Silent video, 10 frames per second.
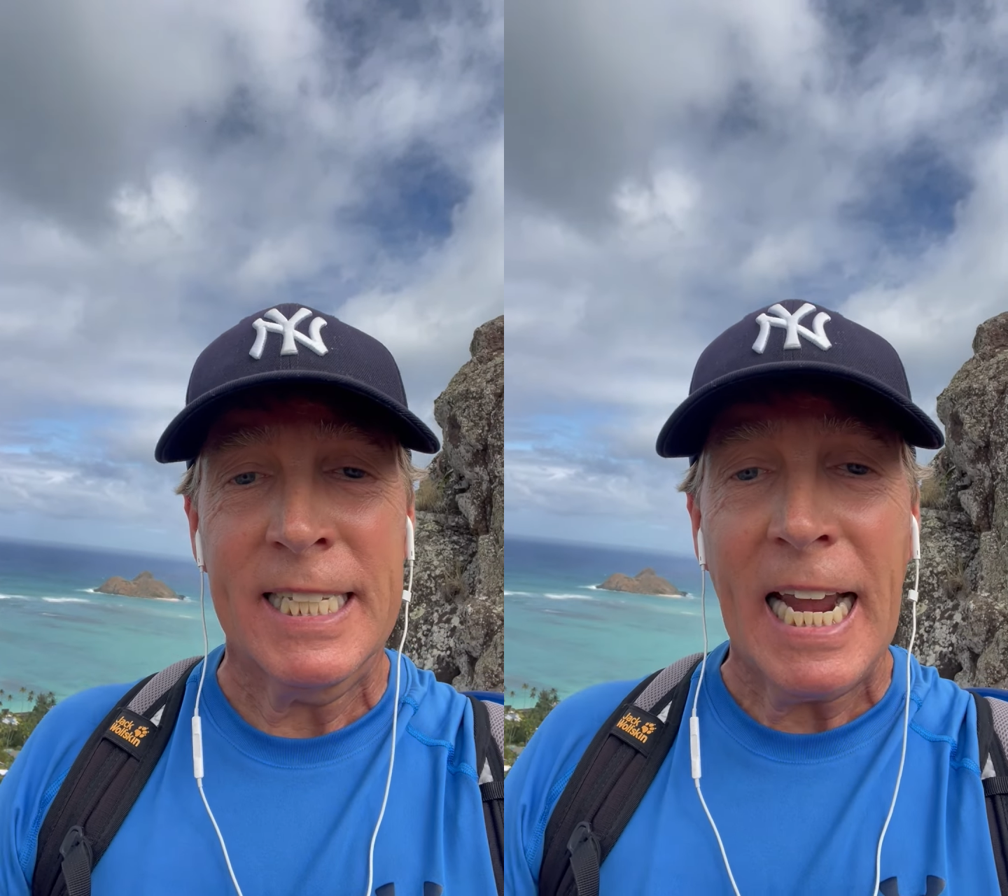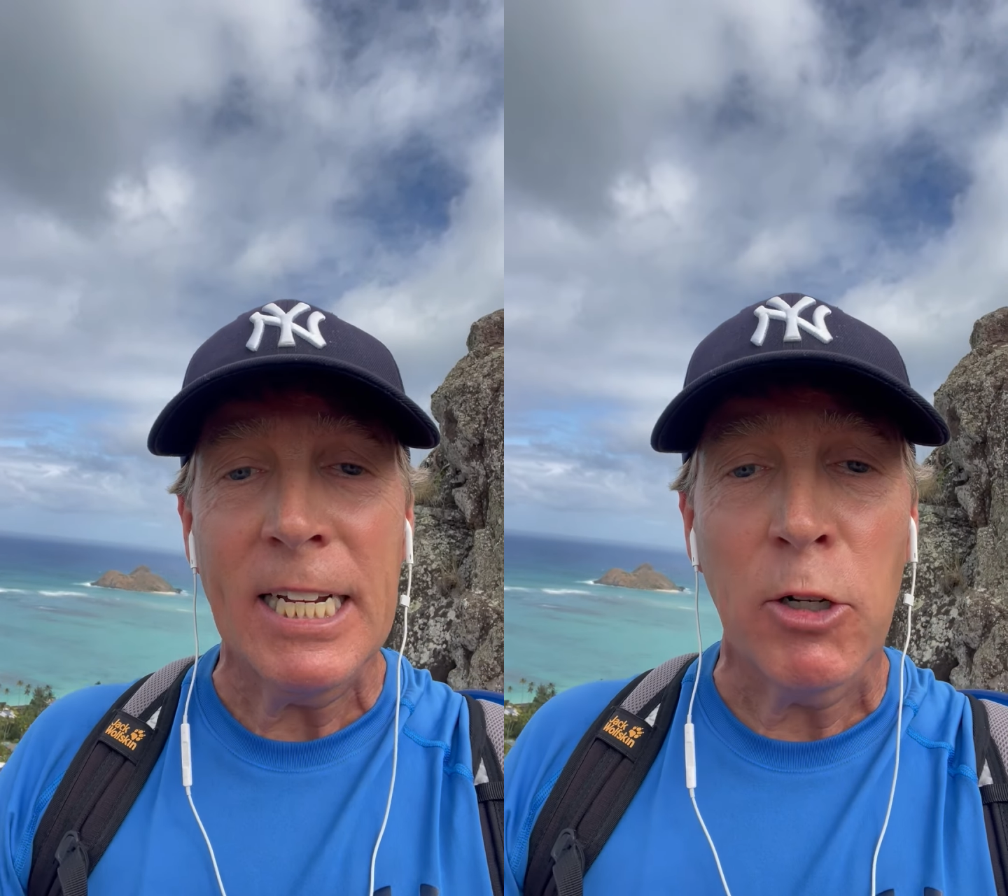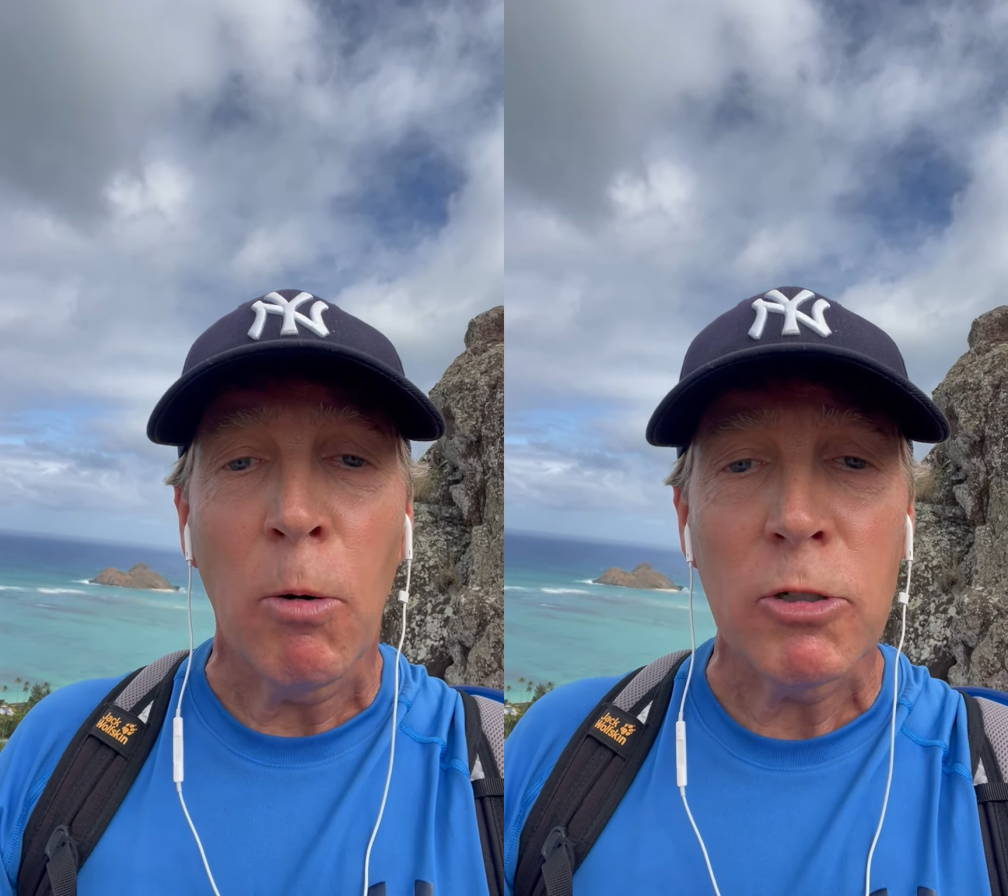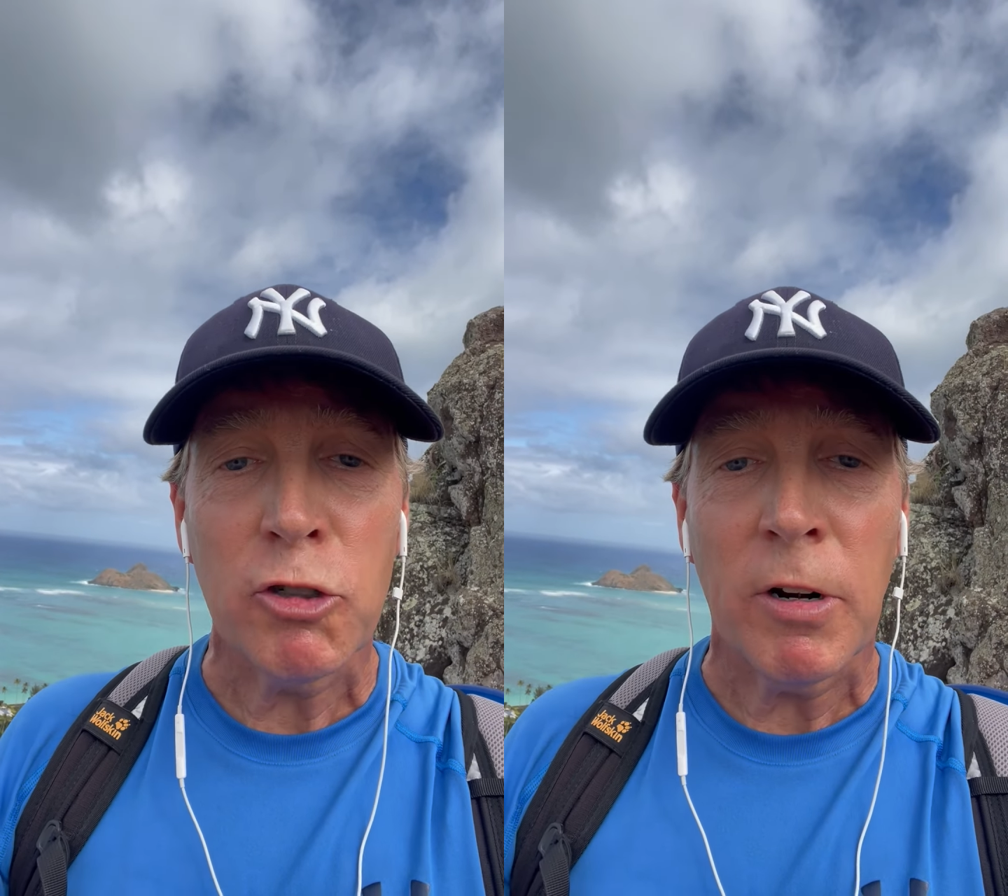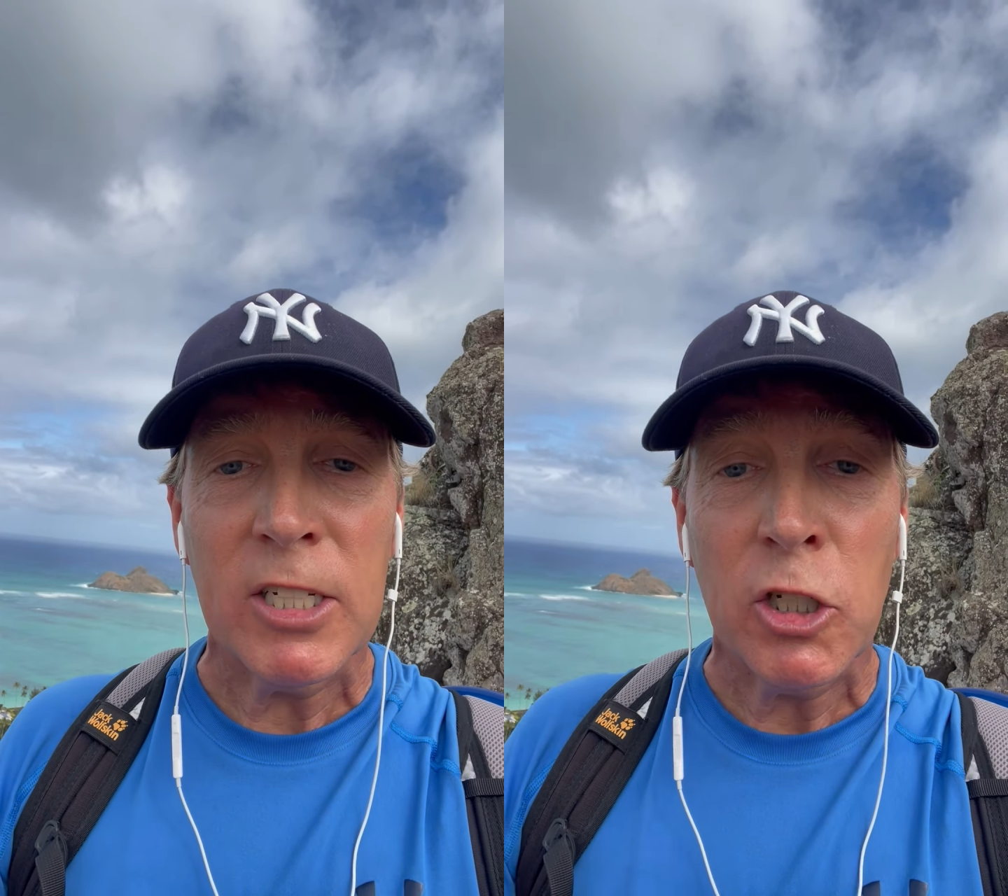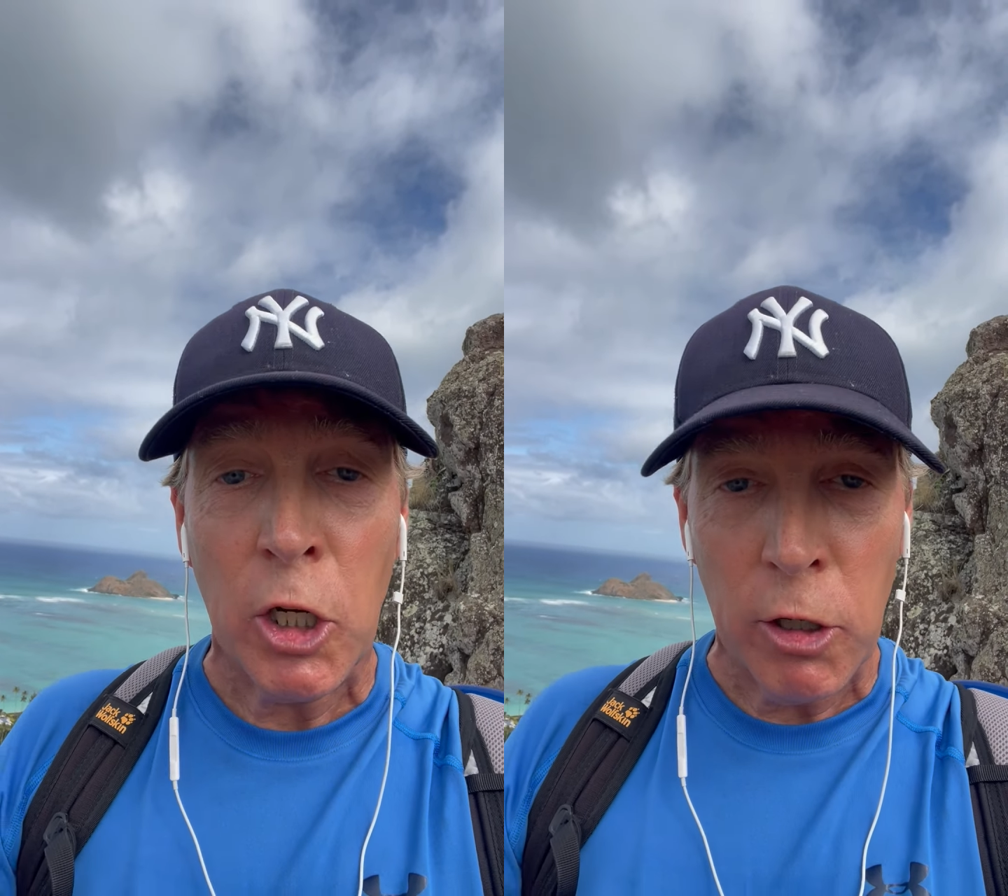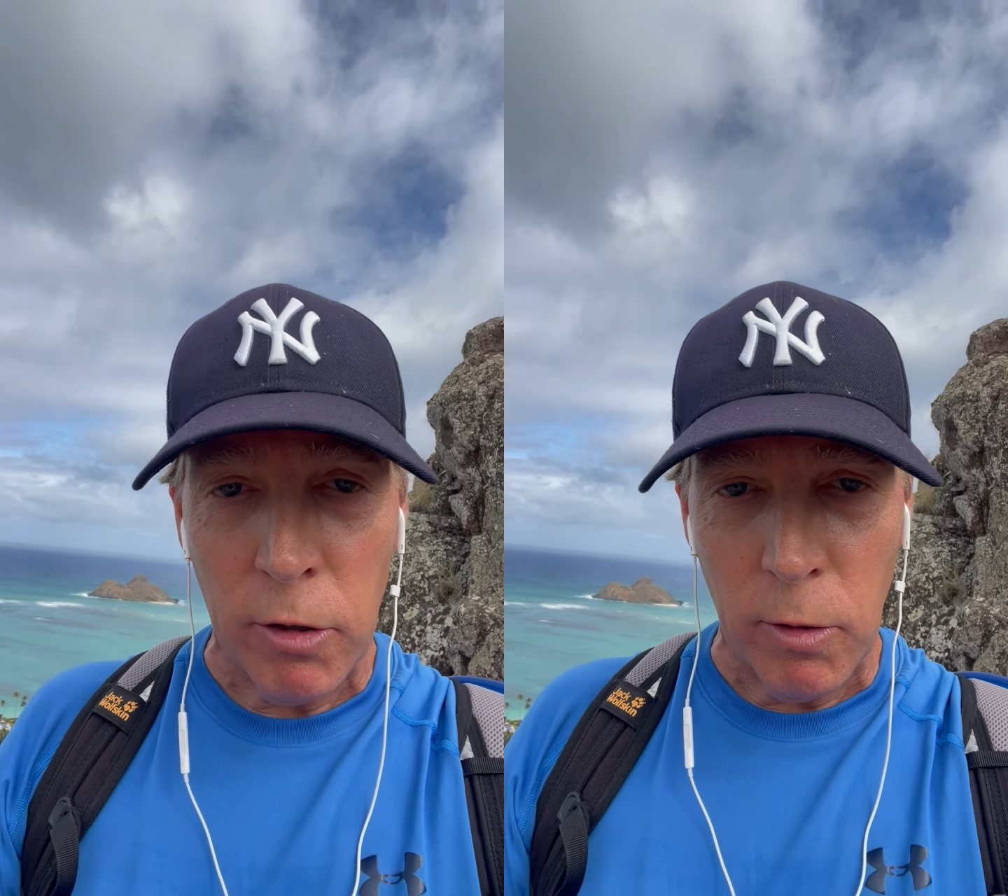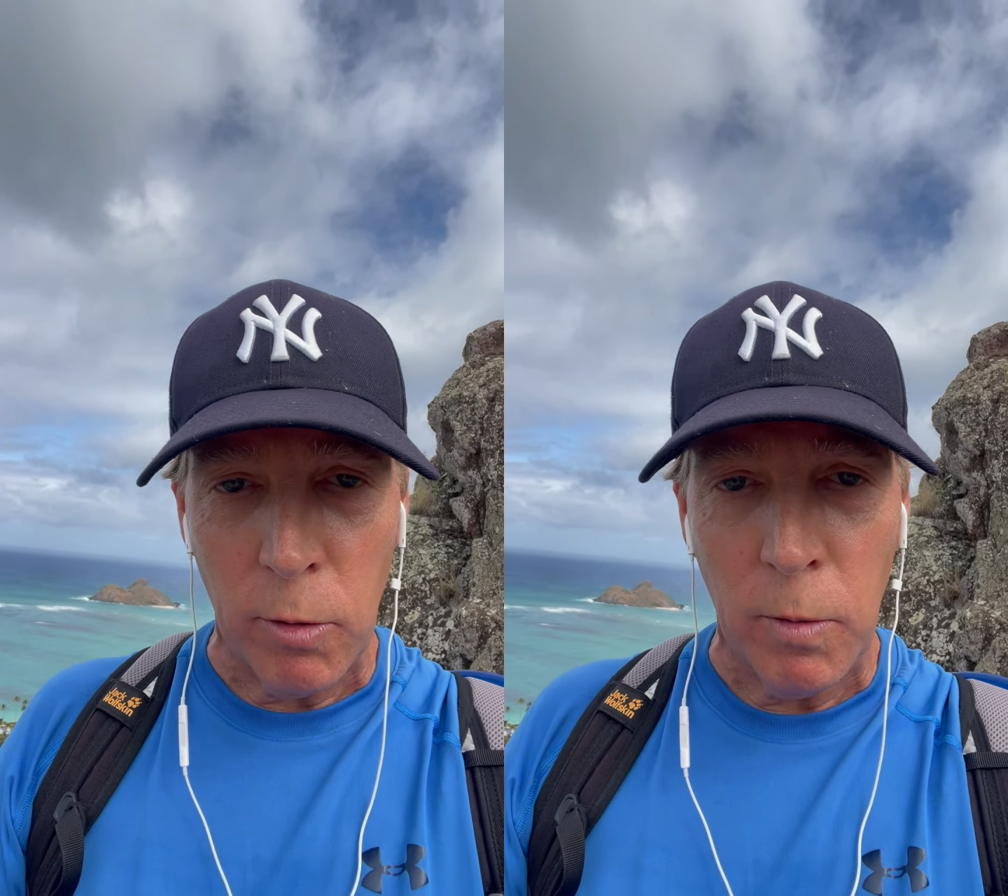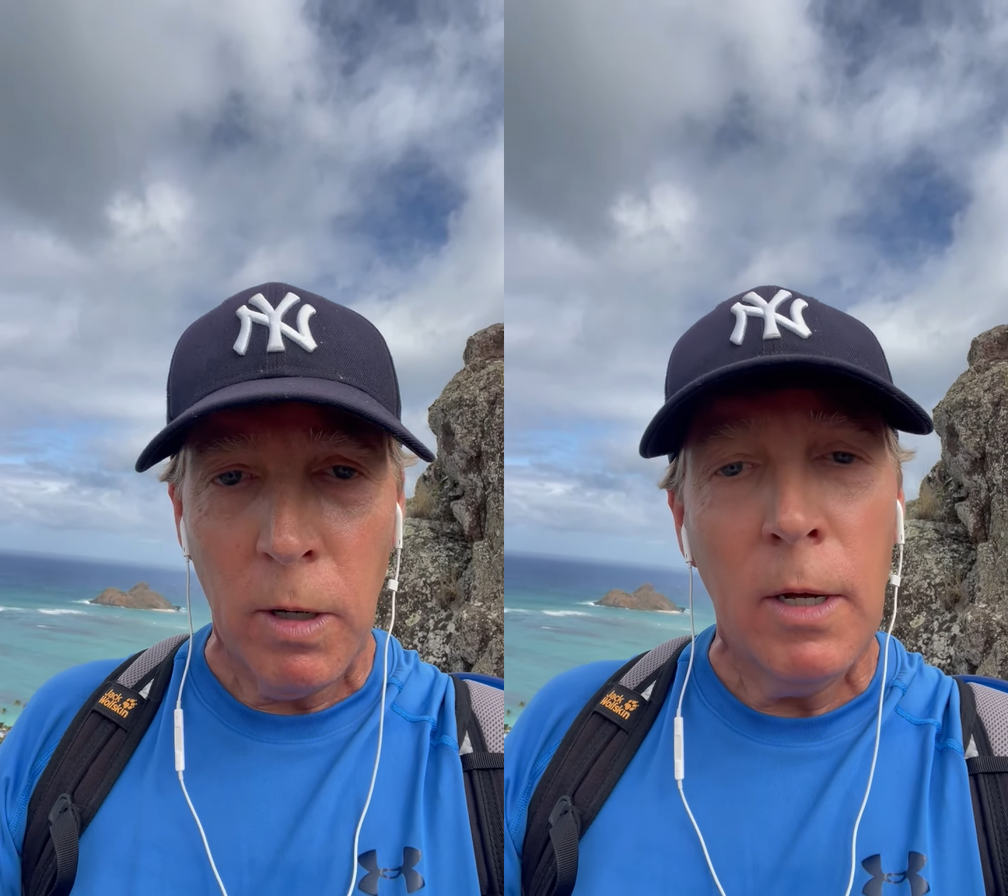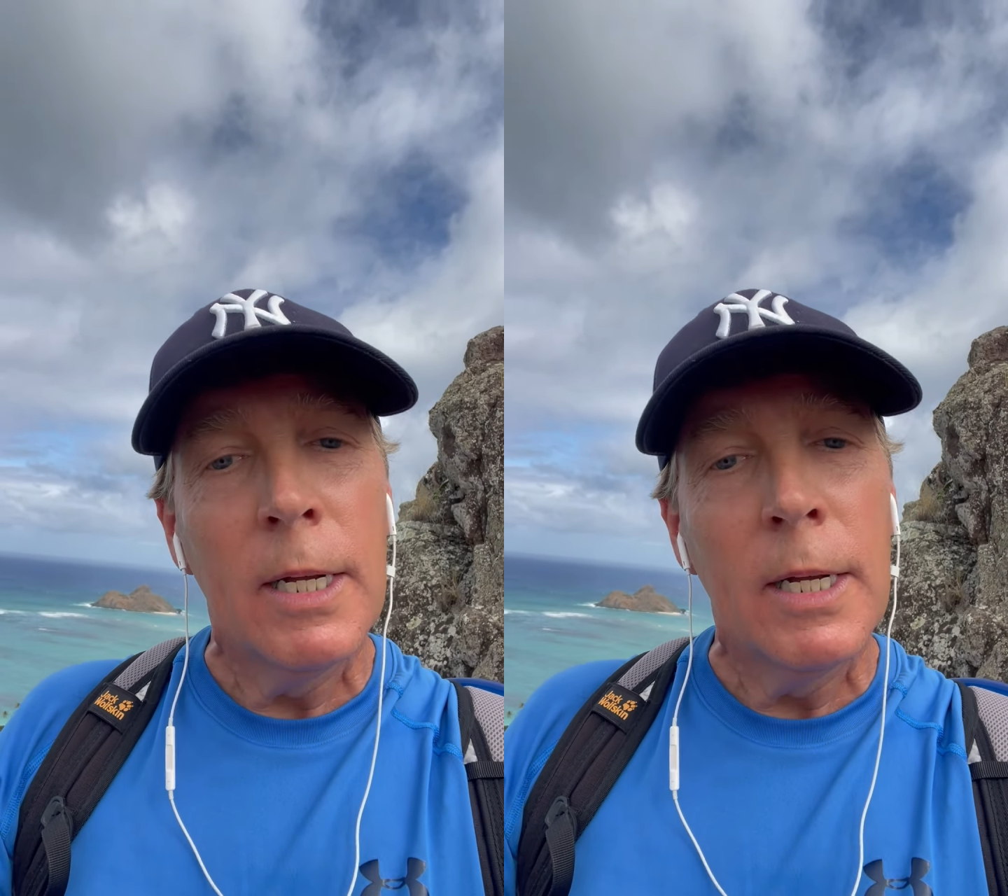they don't trust you